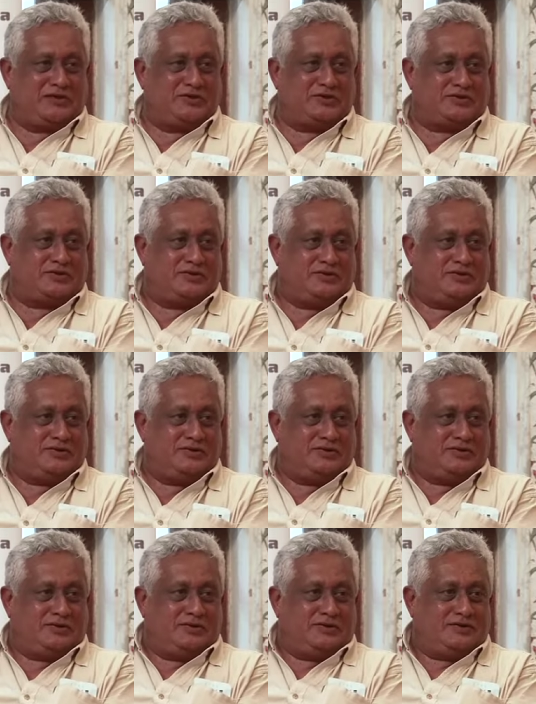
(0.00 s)
teacher,
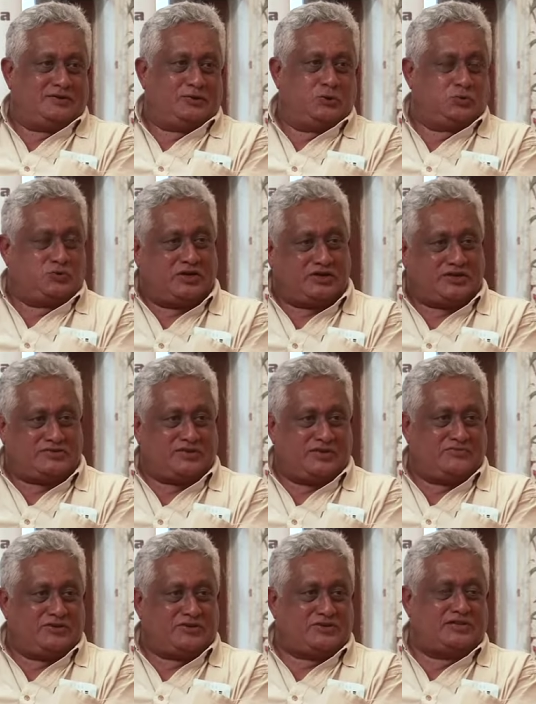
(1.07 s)

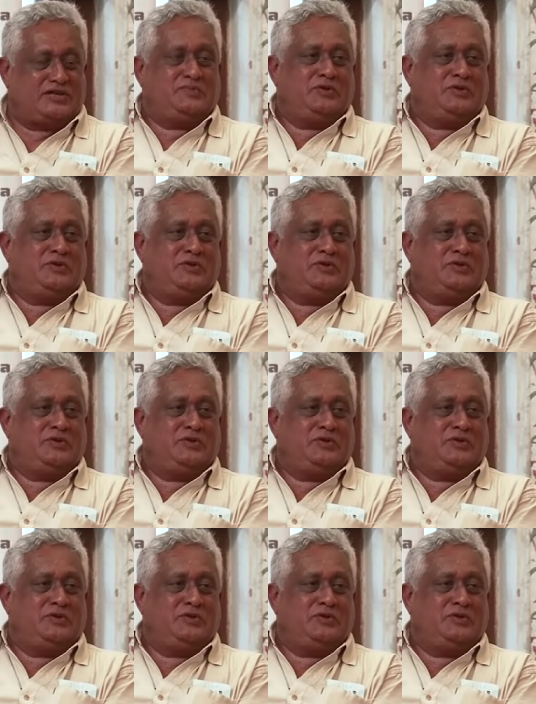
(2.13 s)
237 still